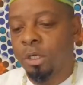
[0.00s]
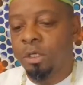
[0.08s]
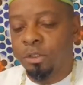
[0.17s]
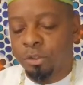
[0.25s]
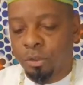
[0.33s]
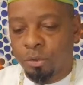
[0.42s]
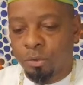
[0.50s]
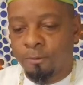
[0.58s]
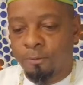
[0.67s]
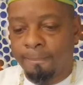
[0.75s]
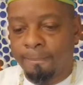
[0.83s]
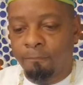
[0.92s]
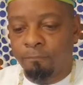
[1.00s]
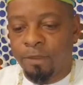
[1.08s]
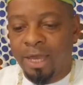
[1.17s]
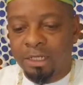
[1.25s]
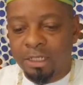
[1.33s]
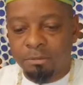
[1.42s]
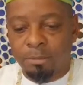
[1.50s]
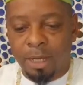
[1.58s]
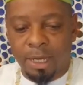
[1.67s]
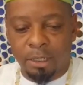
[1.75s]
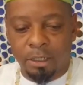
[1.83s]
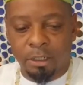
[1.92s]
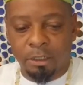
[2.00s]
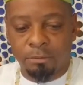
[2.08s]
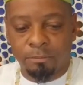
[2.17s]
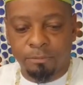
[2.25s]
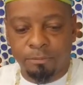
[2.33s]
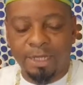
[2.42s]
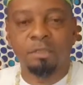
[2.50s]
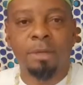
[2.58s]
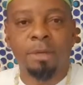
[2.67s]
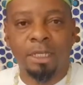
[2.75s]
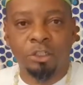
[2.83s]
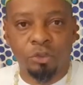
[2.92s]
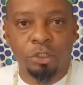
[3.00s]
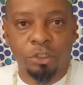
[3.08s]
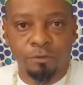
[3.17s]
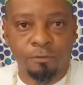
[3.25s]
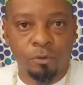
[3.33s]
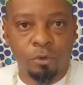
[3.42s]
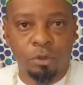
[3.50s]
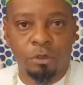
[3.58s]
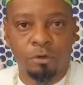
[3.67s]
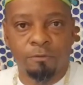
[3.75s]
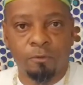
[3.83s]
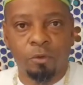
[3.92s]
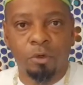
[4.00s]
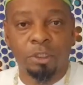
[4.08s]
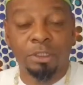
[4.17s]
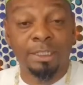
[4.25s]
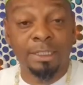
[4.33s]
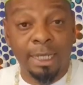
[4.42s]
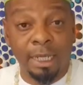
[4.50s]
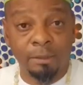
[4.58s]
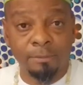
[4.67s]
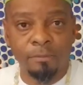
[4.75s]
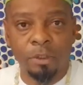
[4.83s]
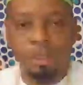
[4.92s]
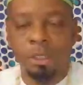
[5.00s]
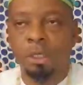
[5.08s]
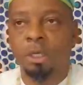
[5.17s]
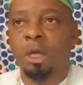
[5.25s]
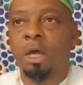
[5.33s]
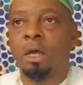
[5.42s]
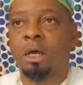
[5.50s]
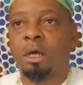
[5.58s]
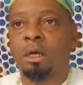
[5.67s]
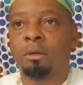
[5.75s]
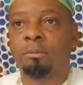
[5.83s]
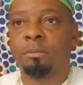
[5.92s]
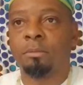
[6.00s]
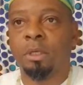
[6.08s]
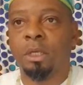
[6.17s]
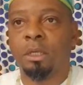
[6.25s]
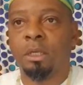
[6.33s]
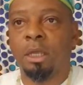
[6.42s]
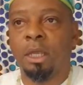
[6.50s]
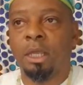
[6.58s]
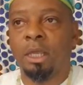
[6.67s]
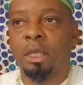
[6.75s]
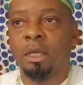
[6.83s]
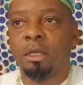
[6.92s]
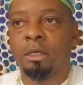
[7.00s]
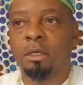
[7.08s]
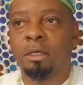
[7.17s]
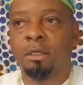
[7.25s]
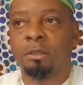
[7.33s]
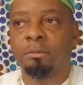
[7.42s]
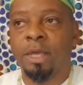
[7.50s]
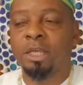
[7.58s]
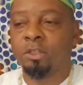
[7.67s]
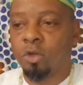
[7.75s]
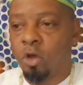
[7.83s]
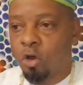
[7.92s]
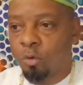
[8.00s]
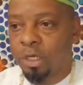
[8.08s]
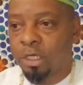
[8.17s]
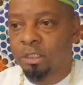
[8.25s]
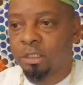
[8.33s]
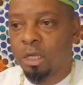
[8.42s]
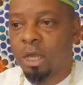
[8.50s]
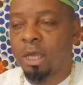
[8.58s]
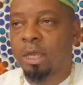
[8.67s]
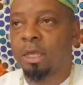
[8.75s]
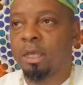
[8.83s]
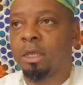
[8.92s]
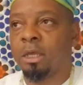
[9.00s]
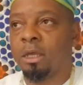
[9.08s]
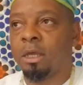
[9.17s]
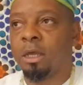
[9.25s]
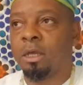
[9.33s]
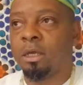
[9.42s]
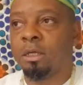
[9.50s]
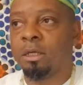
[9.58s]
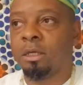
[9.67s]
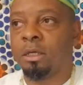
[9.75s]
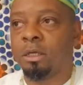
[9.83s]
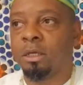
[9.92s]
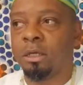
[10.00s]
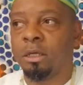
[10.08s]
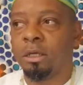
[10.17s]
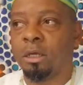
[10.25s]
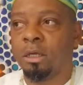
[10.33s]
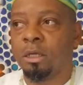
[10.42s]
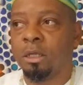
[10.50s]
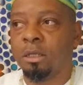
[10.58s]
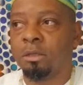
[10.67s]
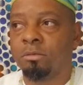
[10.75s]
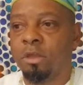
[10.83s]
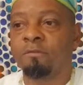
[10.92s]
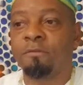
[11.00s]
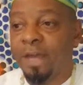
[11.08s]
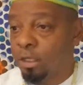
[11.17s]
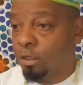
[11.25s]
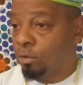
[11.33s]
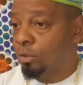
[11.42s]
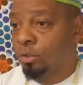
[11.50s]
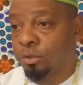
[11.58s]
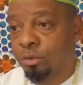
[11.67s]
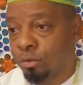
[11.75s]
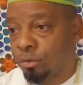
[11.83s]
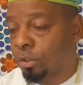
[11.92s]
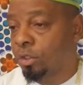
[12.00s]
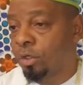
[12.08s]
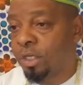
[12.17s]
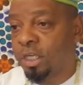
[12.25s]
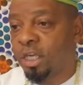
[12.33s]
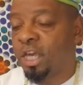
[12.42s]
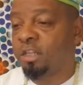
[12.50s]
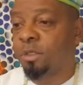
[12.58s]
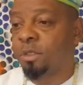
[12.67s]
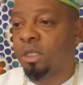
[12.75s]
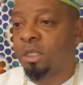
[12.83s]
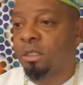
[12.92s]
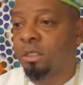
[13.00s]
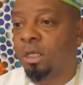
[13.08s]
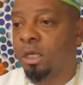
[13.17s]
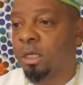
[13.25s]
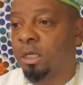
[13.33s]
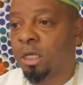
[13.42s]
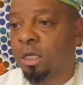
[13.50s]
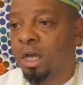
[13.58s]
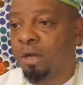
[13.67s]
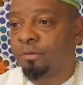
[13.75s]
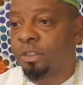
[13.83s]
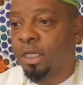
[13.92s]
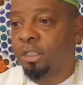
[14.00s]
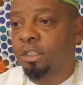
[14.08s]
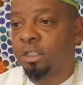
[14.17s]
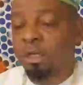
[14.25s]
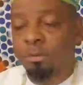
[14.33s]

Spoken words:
So that is my instruction for today. Um, and as always, I uh, invite you to engage me in conversation.